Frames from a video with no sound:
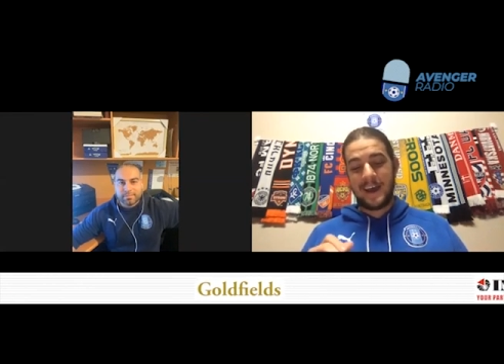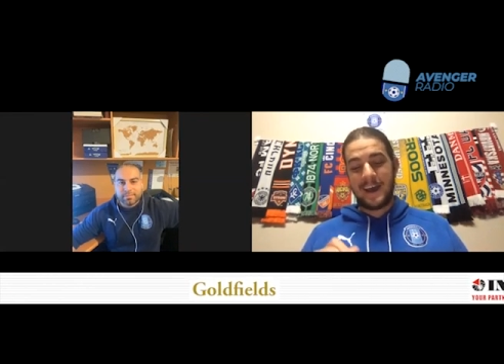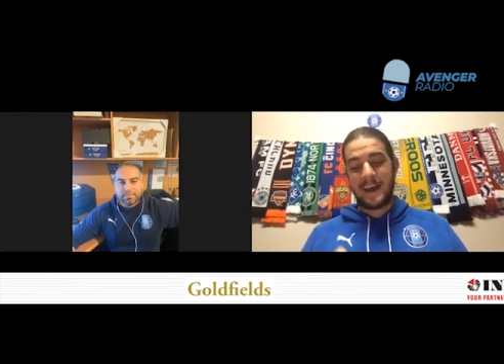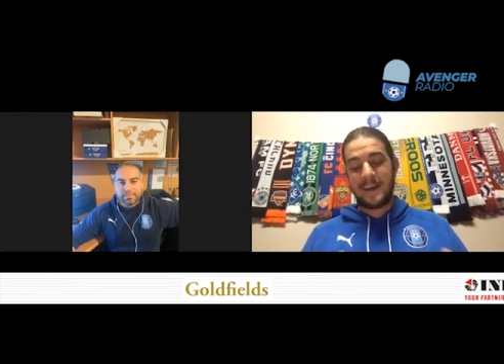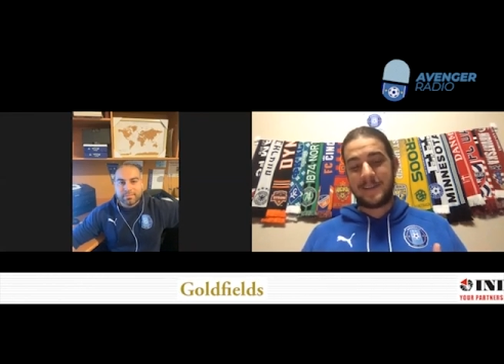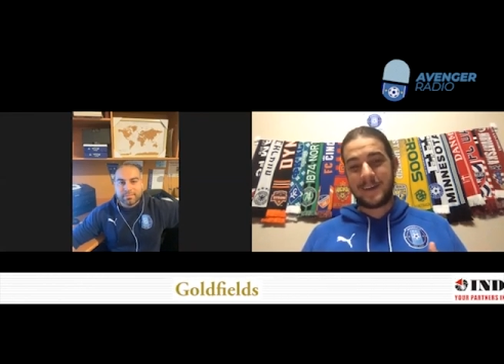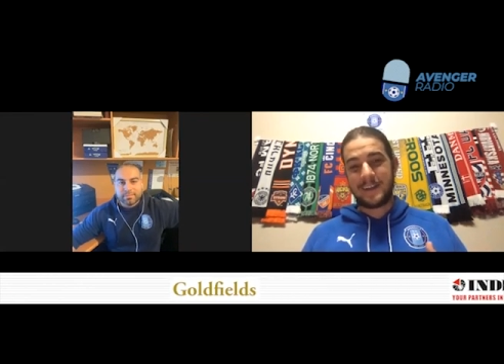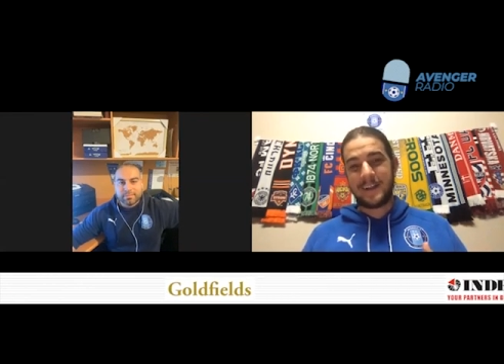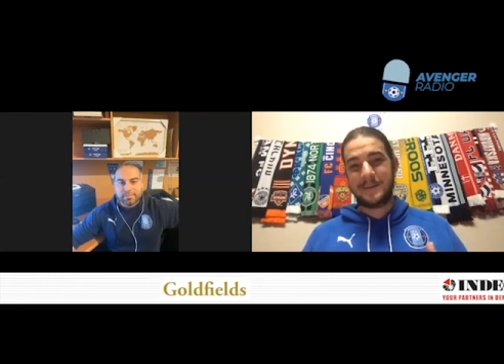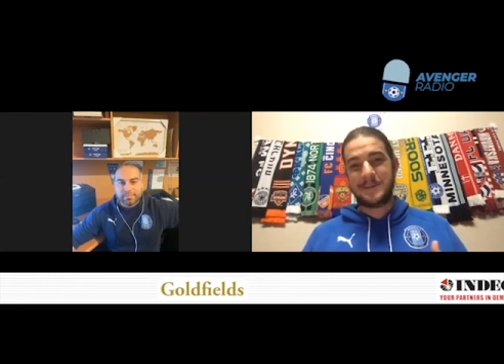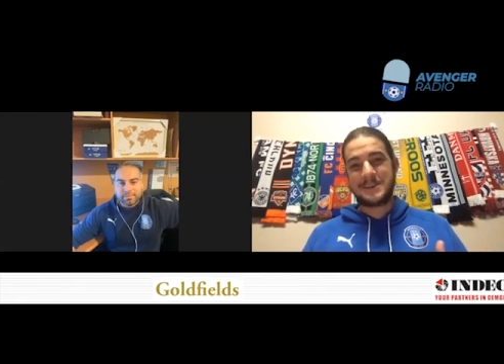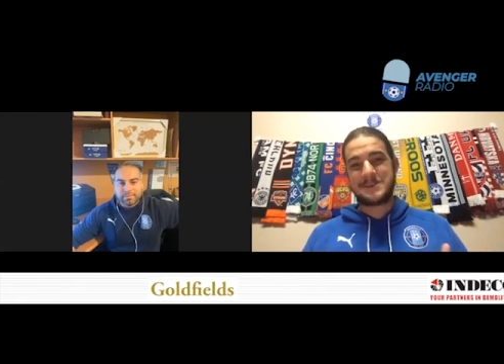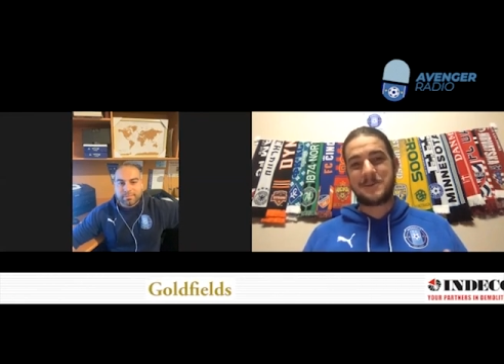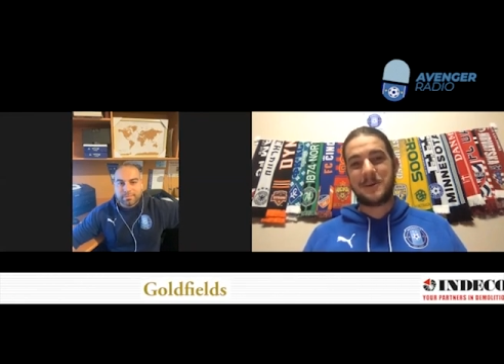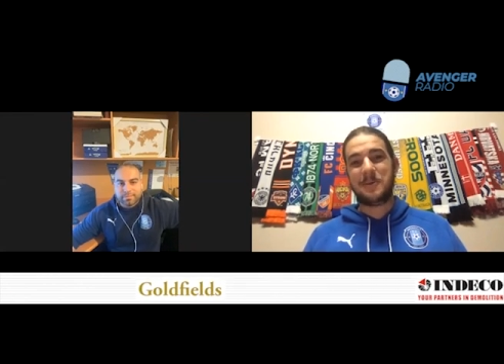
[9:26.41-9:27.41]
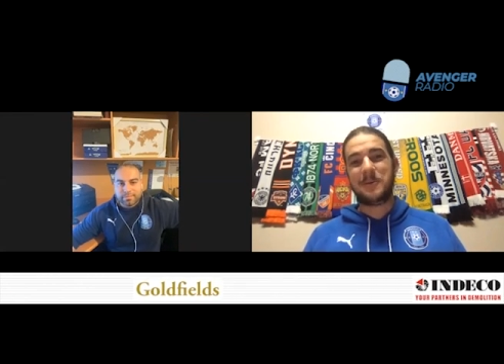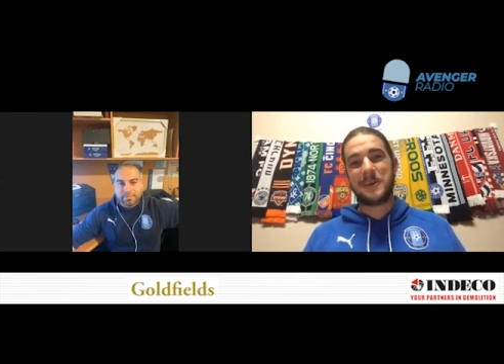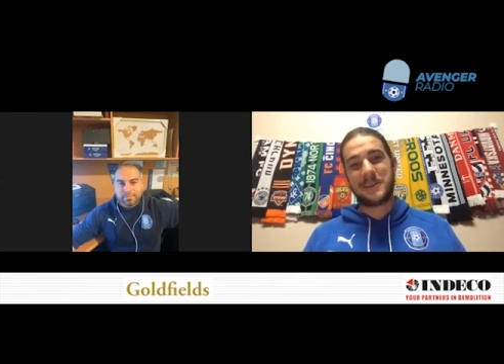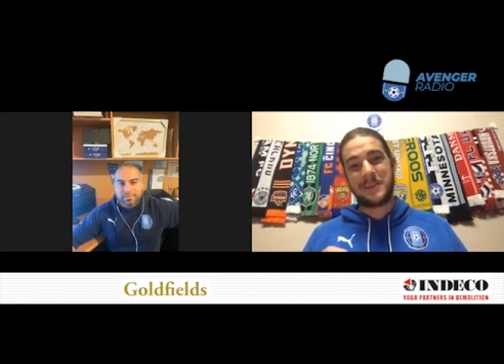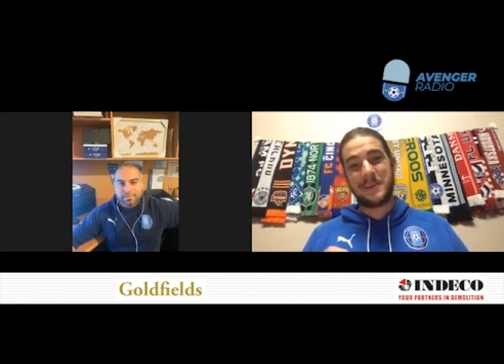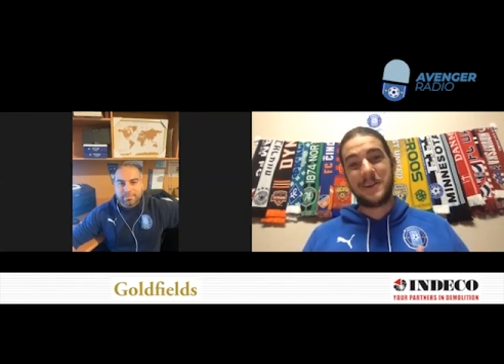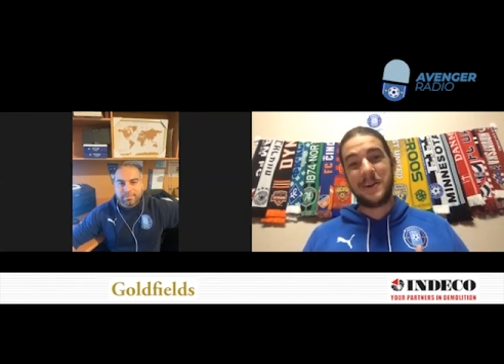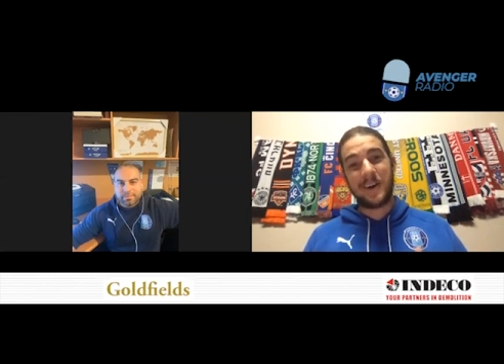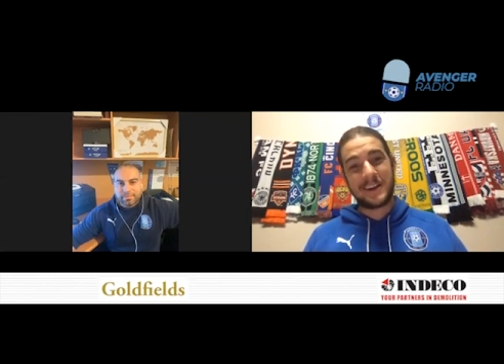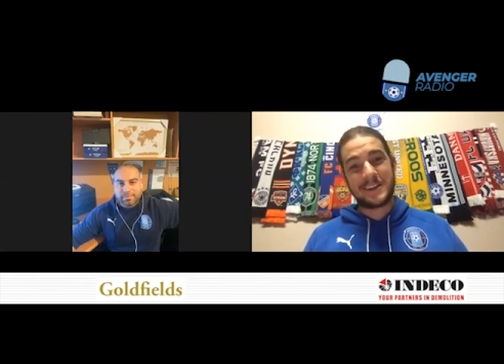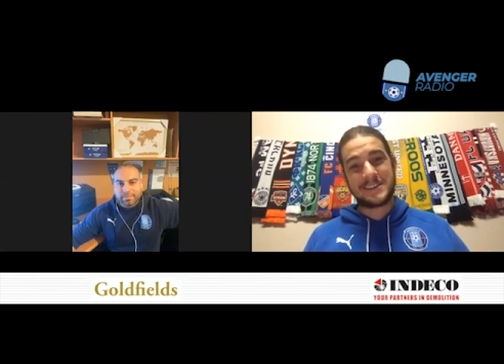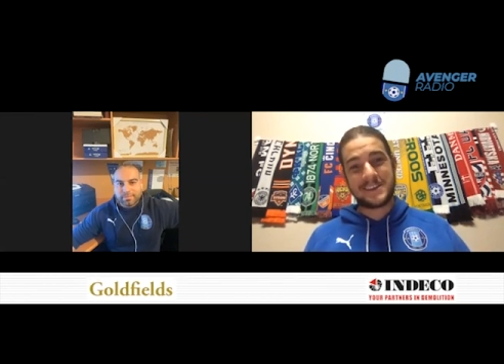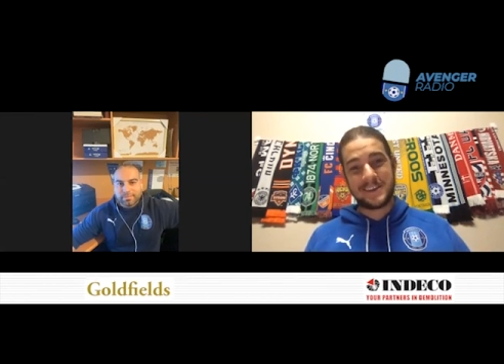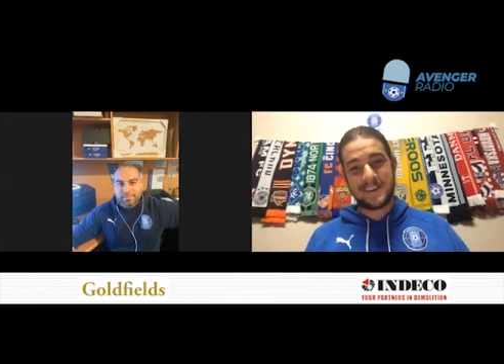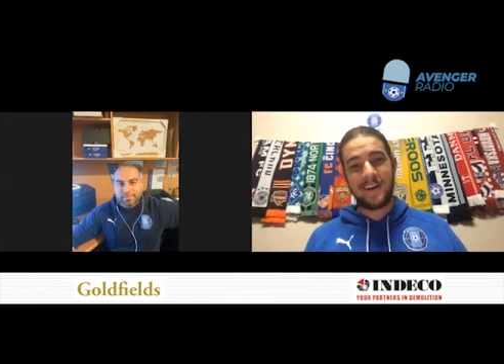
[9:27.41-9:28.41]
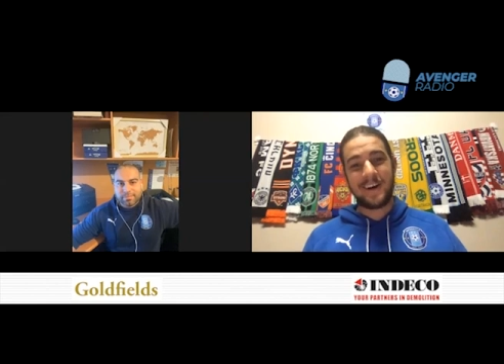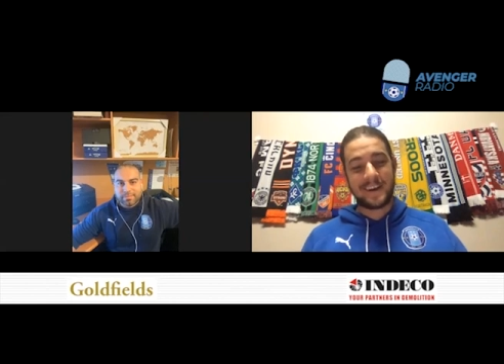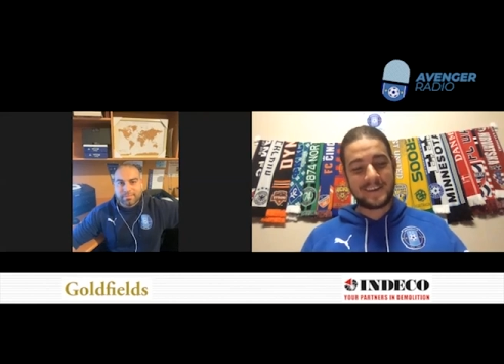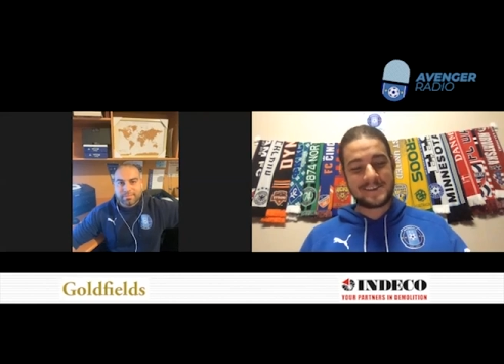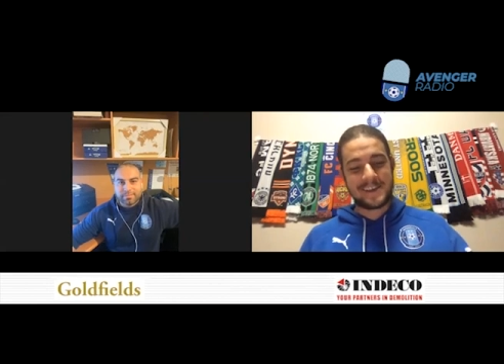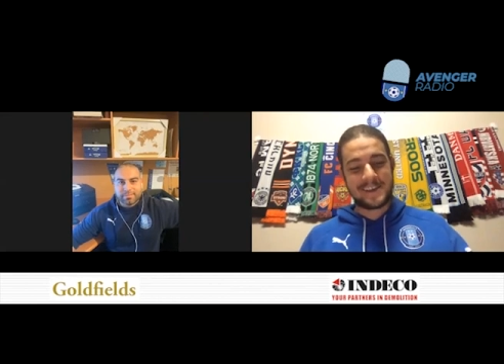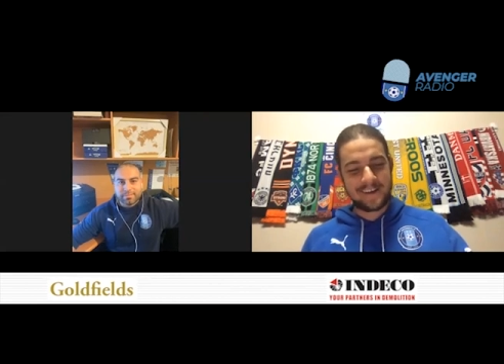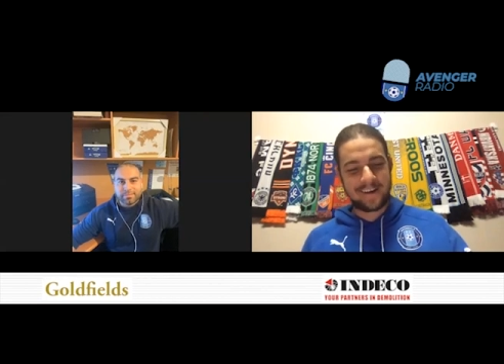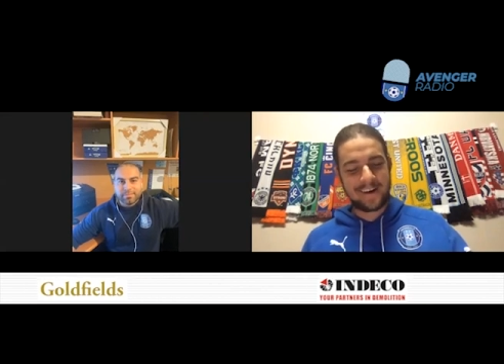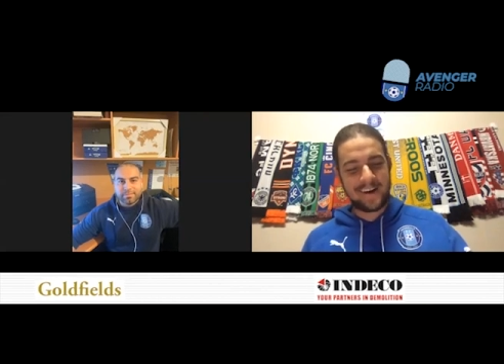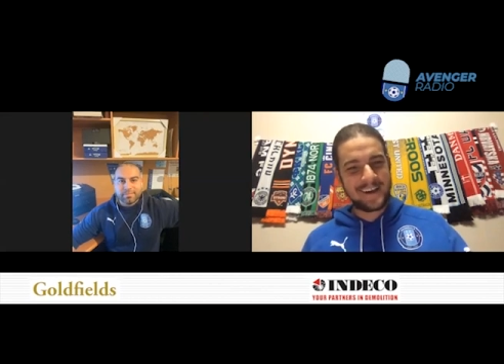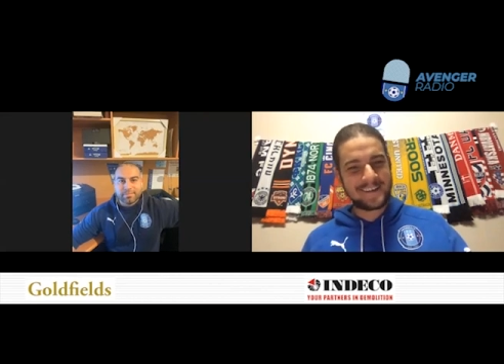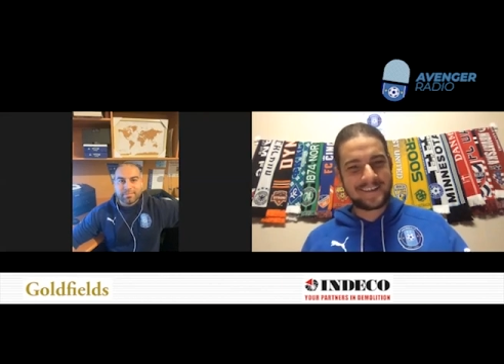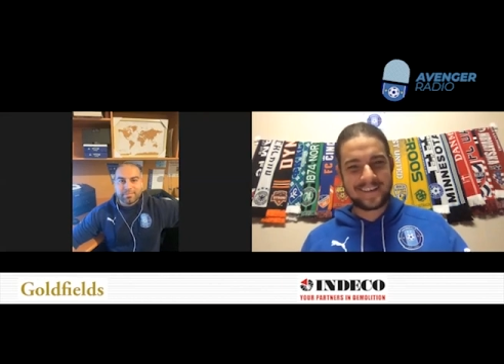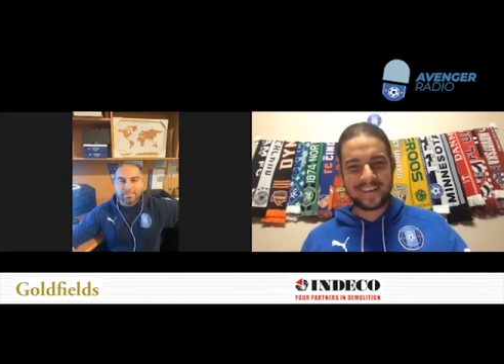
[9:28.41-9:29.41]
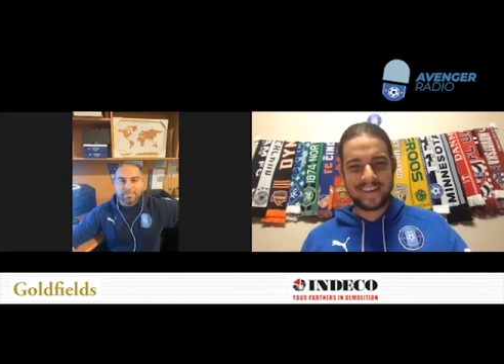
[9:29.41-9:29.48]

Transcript: at the club as well with 99. Is that correct?